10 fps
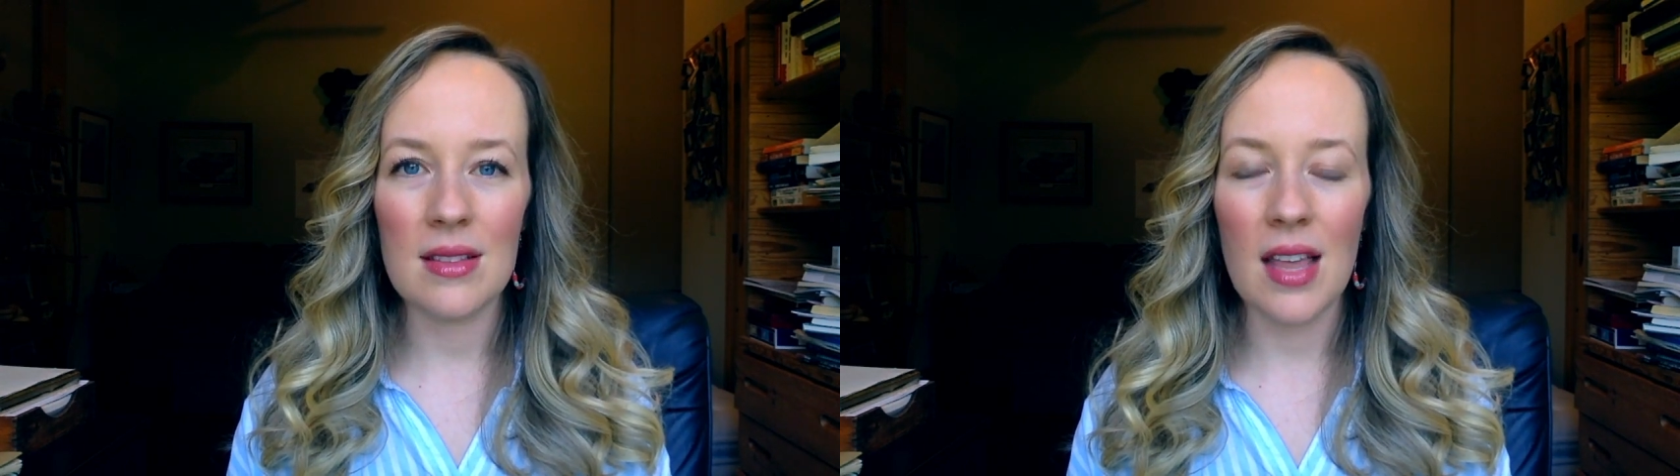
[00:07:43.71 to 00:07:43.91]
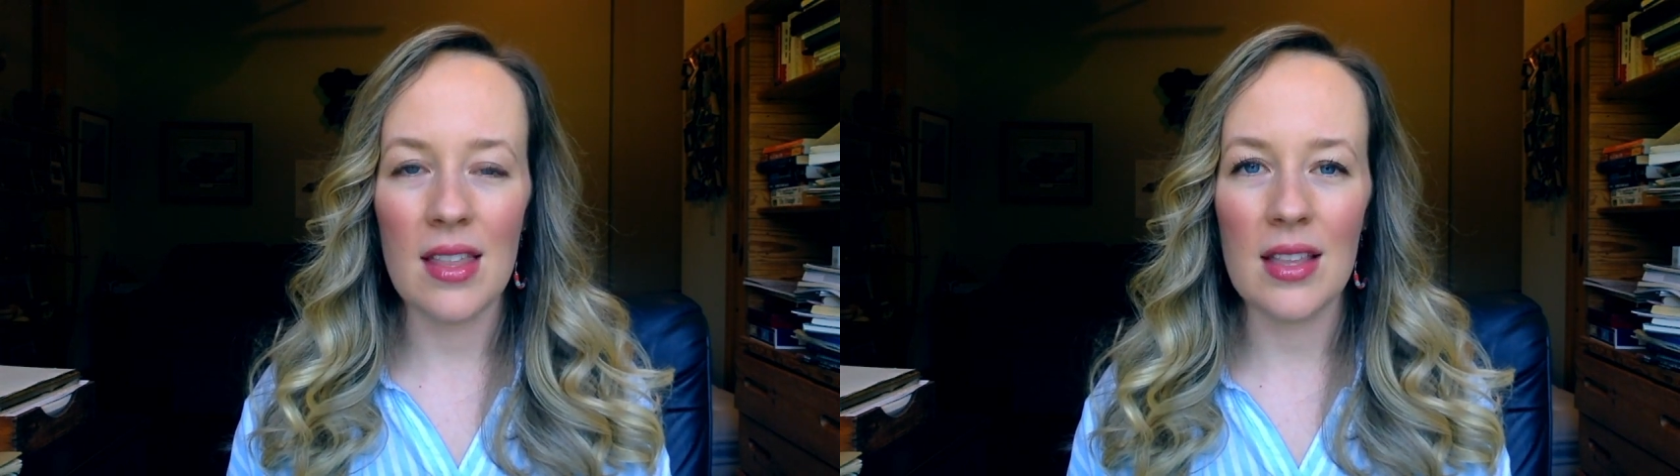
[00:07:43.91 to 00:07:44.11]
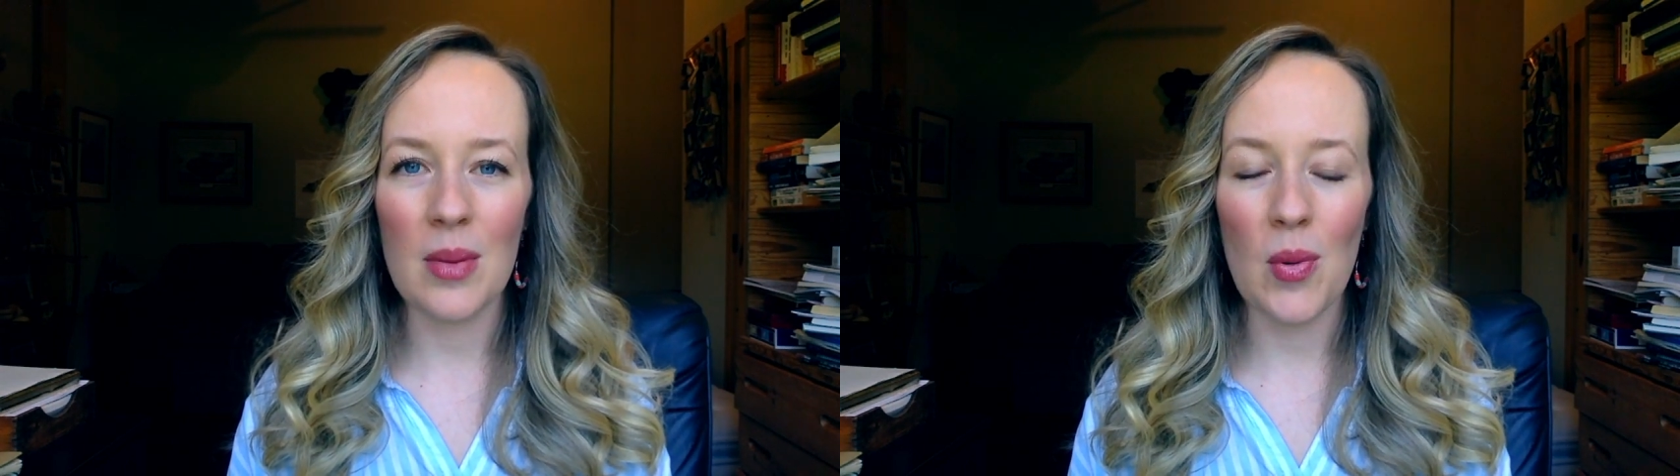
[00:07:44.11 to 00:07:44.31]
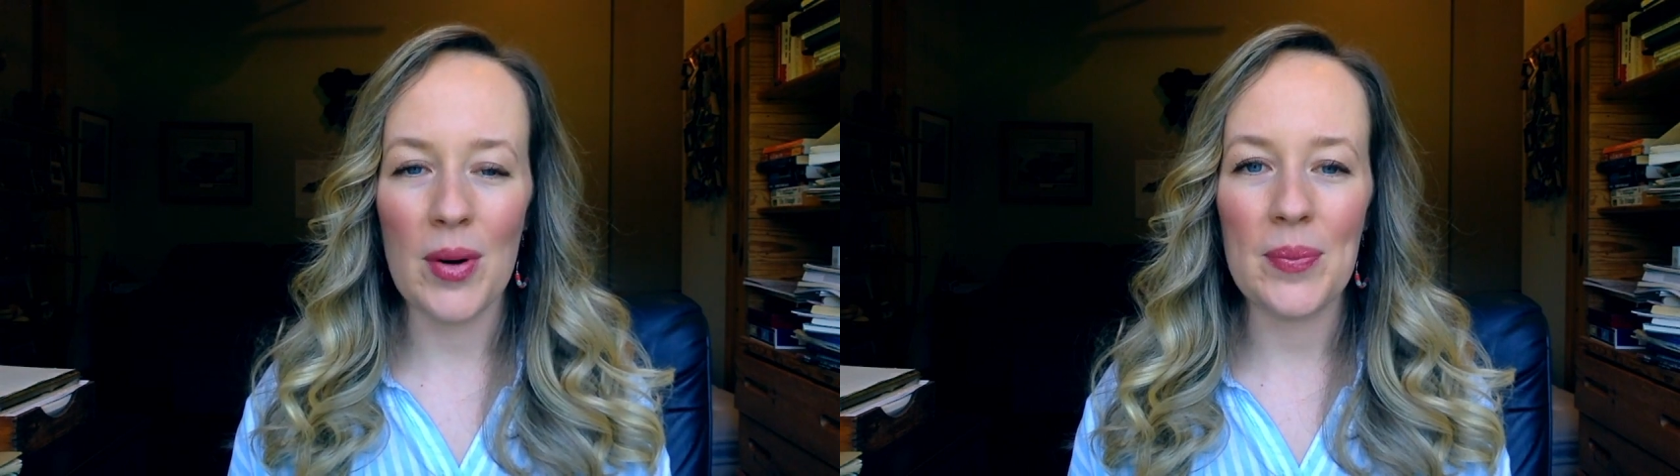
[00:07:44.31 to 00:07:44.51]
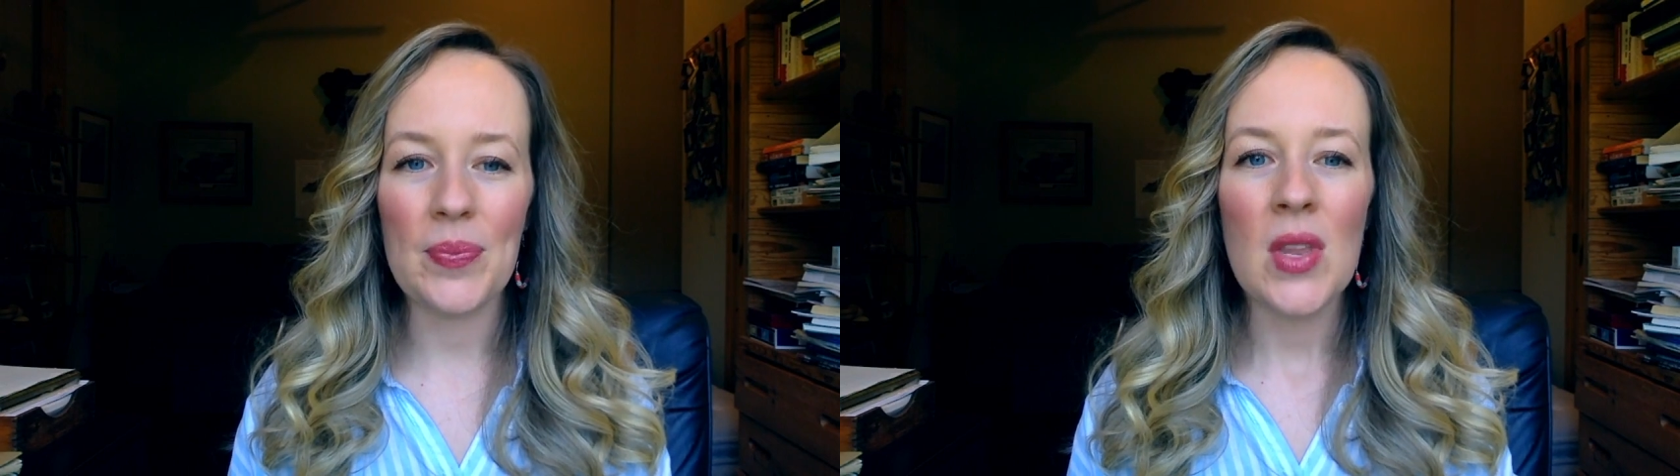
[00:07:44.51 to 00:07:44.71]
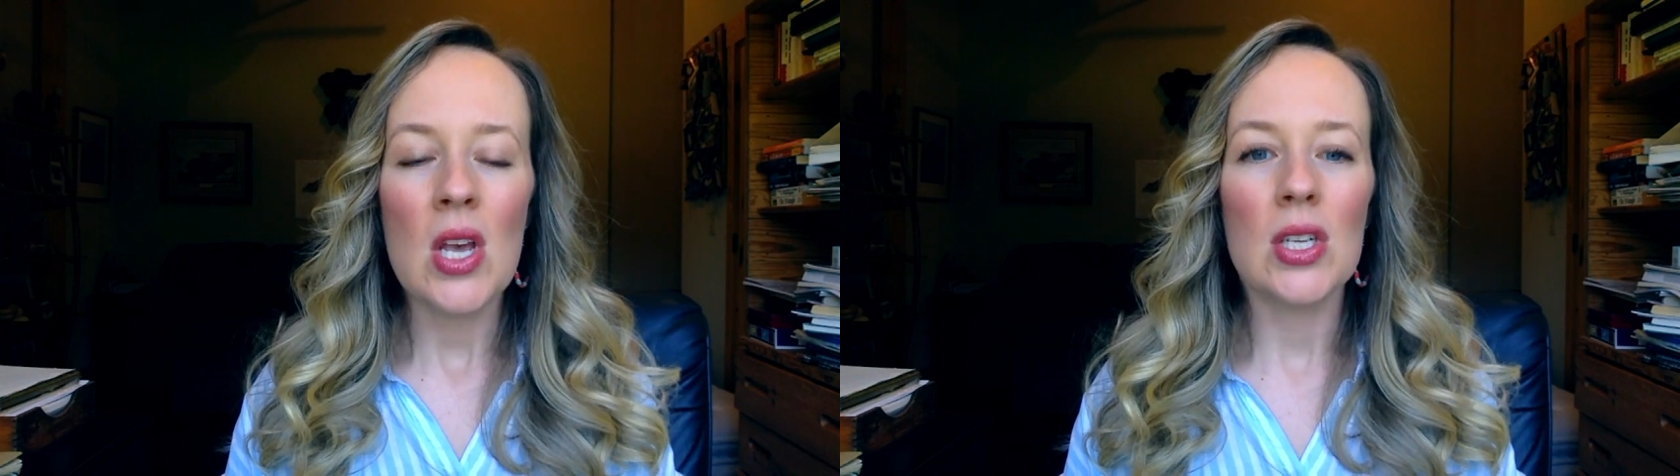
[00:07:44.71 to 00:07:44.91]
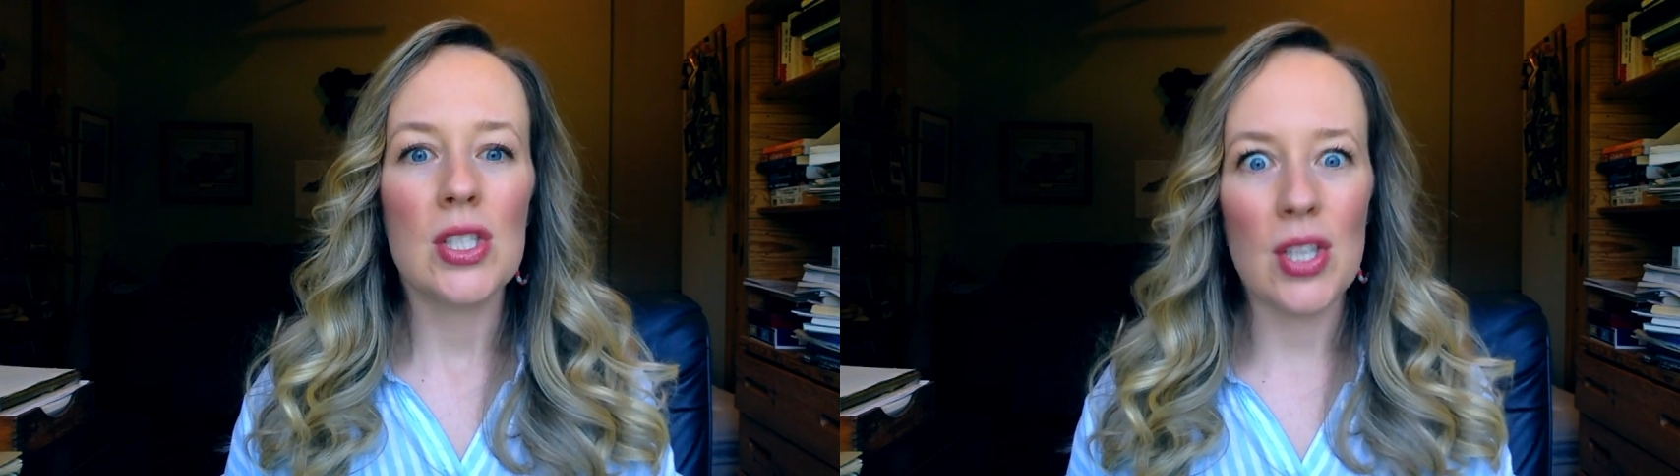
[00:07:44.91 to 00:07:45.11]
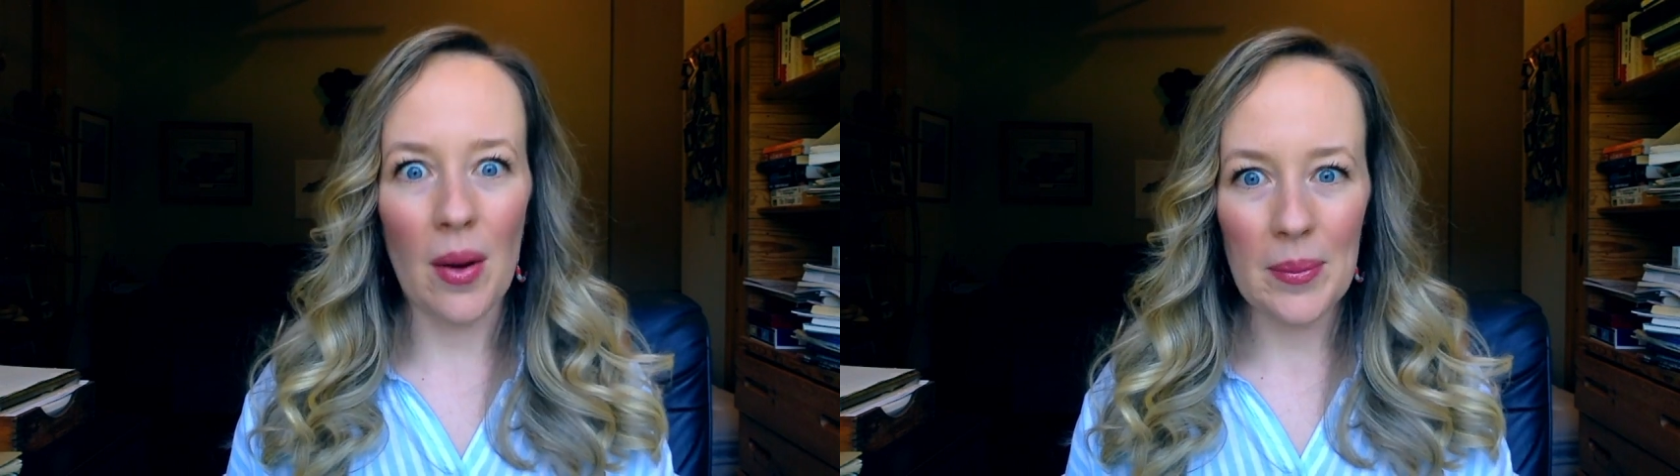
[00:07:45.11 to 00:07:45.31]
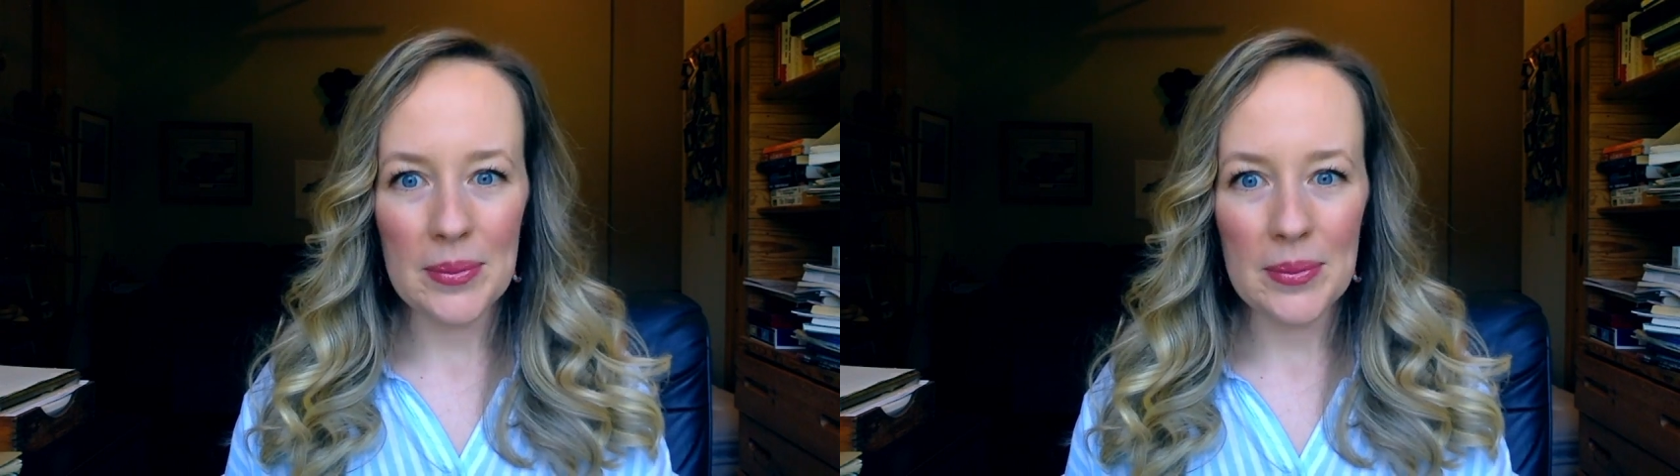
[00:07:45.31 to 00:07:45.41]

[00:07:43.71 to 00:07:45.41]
I think they're important. So,